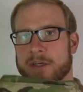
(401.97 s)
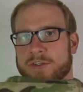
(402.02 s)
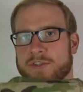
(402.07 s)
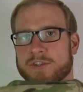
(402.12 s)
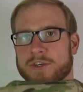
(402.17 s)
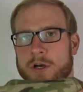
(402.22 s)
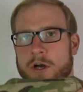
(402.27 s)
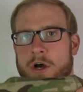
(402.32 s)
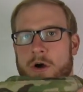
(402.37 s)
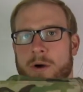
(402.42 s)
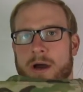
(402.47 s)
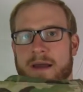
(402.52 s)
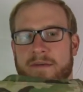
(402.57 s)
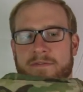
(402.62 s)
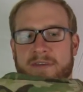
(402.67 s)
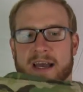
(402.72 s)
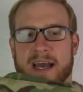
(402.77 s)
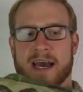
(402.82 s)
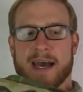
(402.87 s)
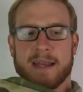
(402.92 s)
So
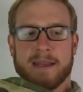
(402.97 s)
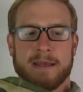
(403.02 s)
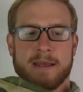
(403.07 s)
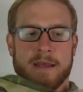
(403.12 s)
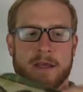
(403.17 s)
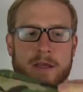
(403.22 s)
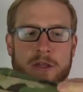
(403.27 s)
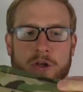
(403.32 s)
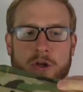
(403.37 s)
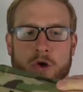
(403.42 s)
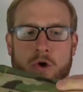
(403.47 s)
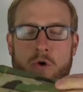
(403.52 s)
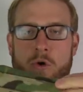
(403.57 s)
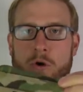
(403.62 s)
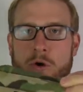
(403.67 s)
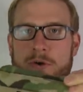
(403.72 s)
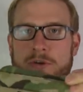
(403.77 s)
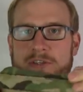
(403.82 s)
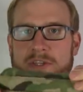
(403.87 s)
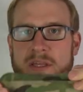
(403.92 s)
I've got the
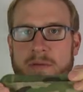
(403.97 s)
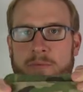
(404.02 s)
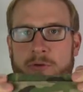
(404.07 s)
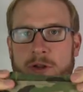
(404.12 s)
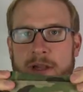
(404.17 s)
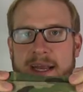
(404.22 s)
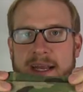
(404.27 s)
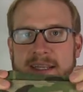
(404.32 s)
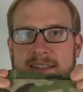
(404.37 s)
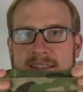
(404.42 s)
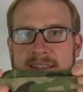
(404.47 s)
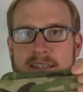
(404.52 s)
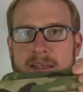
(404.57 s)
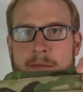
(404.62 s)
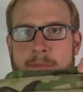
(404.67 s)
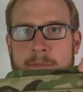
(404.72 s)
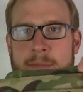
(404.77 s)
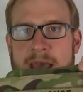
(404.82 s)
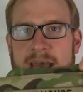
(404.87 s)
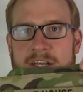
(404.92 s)
corners of the
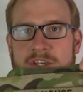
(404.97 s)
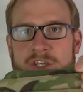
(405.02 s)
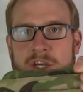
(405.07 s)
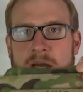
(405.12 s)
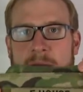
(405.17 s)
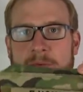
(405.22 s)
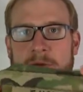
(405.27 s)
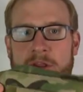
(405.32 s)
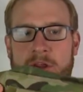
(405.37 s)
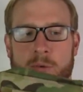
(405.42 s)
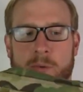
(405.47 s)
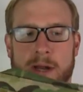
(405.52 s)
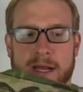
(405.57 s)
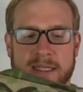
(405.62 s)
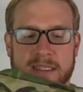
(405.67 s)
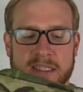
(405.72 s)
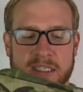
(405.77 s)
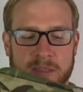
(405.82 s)
plates match up in the right